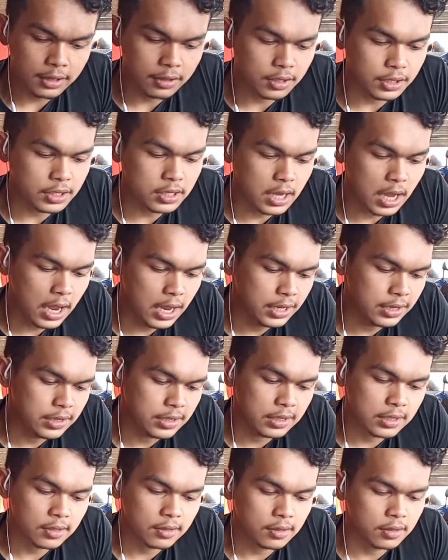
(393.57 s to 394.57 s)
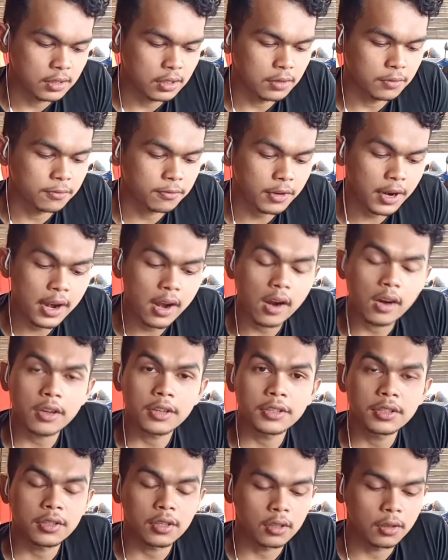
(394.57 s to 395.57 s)
because at this age
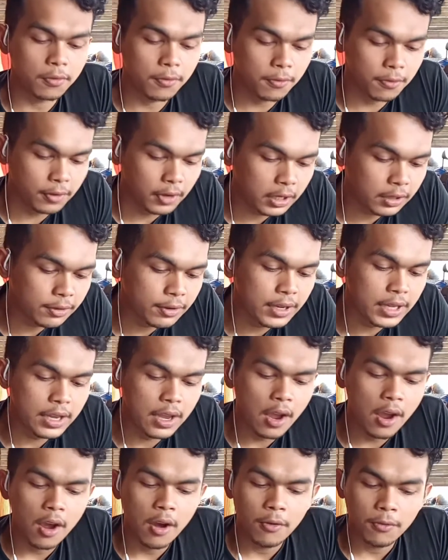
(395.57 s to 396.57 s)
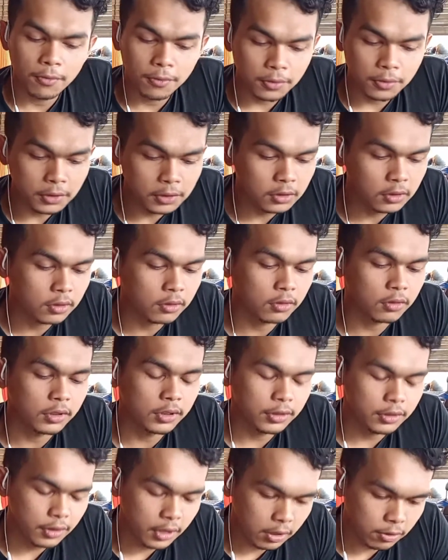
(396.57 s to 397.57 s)
the fry are still very
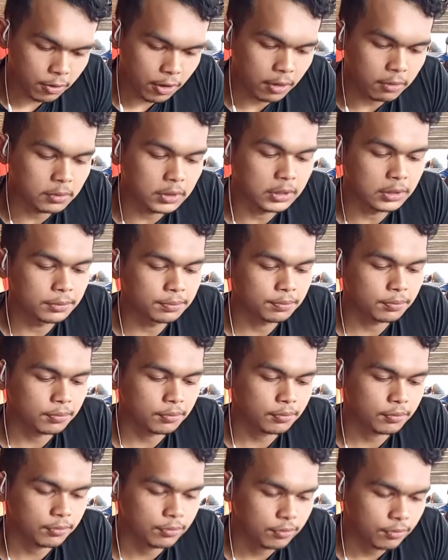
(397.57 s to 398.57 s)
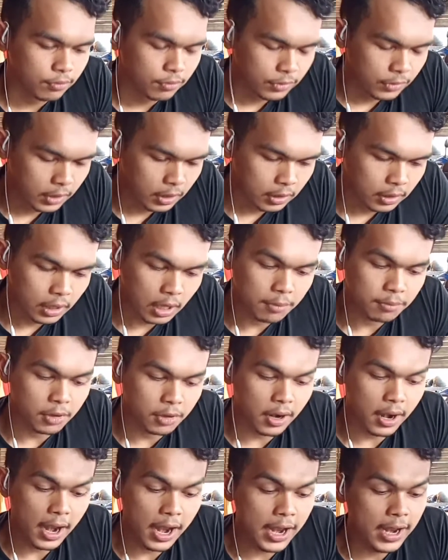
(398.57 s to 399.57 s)
vulnerable.
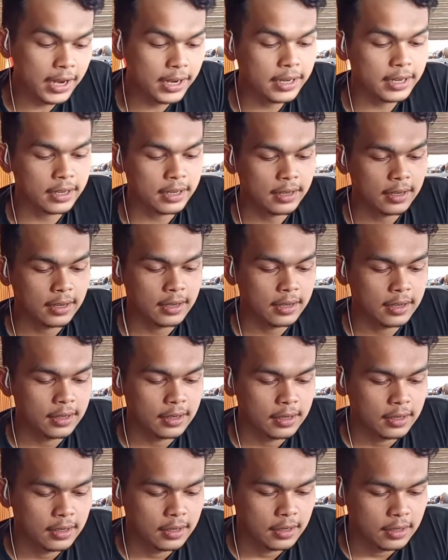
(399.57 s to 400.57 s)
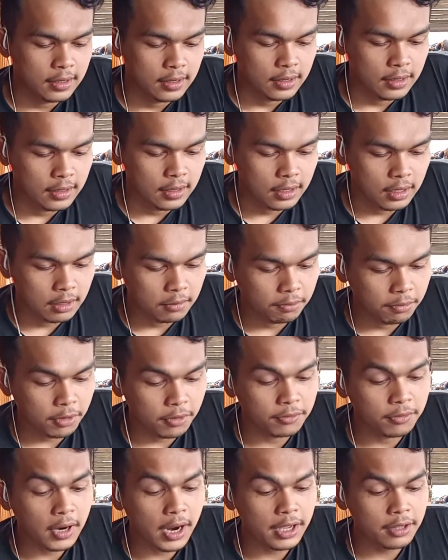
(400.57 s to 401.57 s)
Number 8.
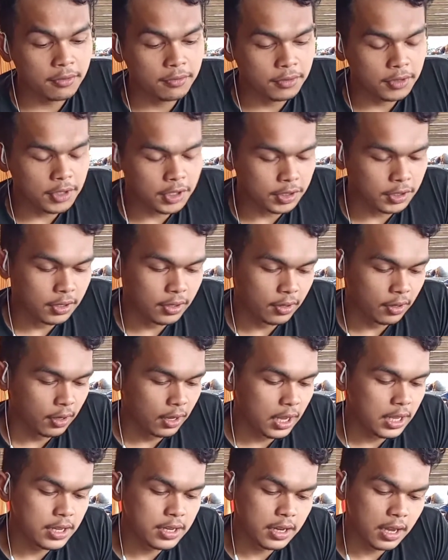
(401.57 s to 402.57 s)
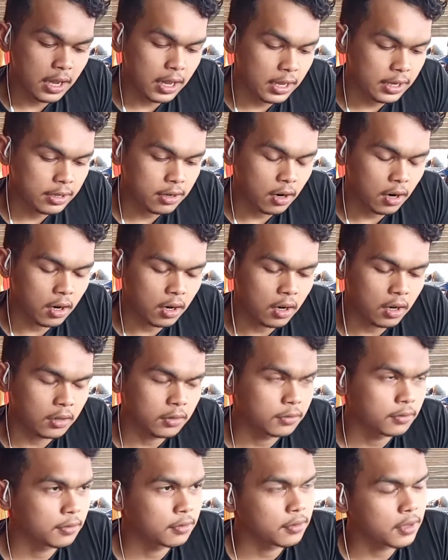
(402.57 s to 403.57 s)
Provide food. At
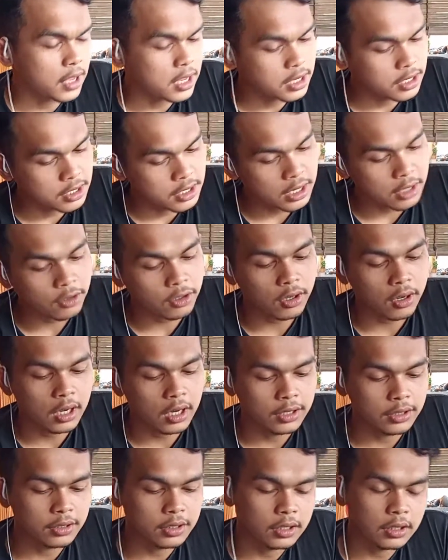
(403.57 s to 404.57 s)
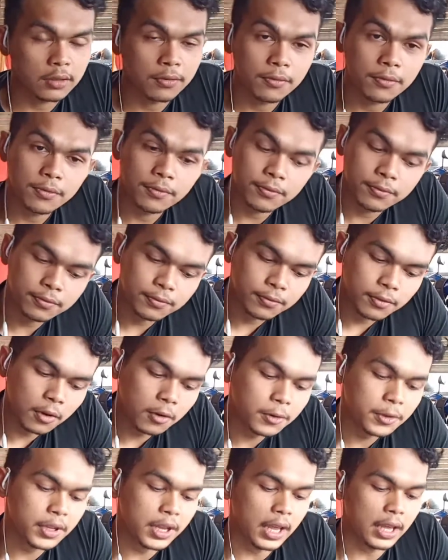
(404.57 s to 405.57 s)
the age of 0
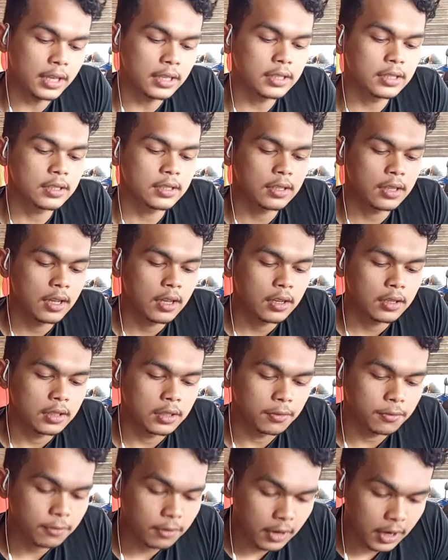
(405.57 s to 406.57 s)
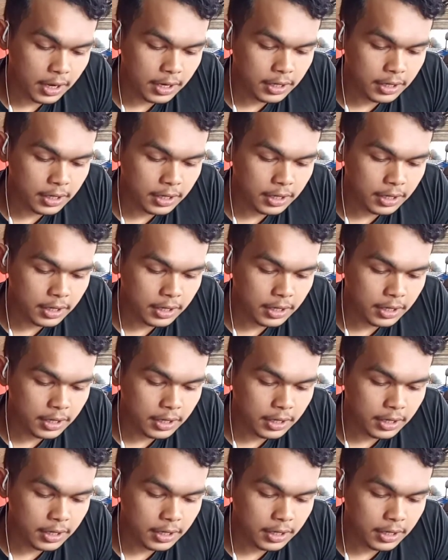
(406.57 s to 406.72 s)
until 4 days,